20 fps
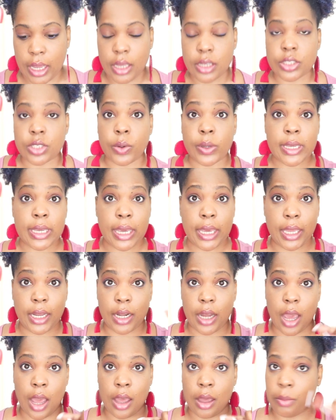So again,
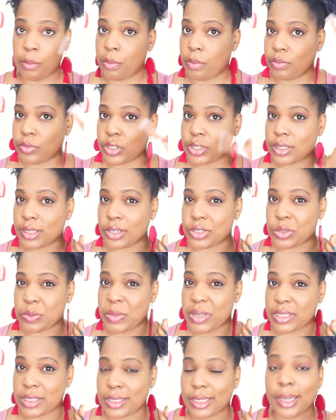just in case you
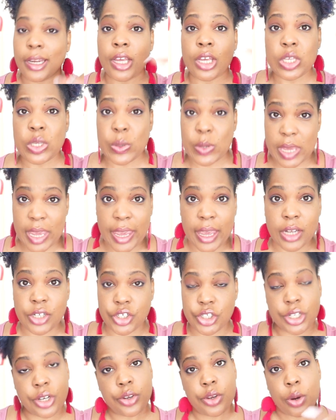missed it, you can
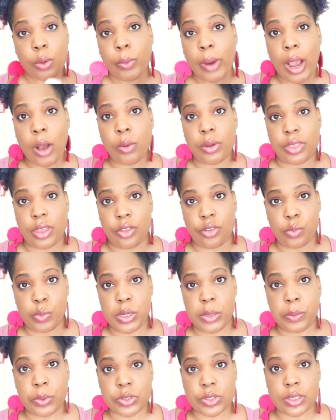share your route with other
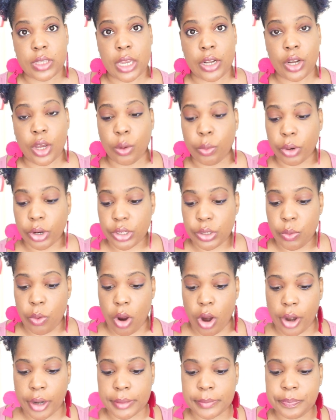people so they know where you
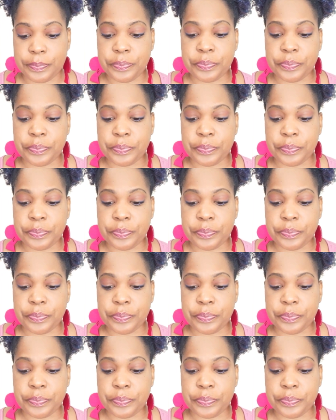are.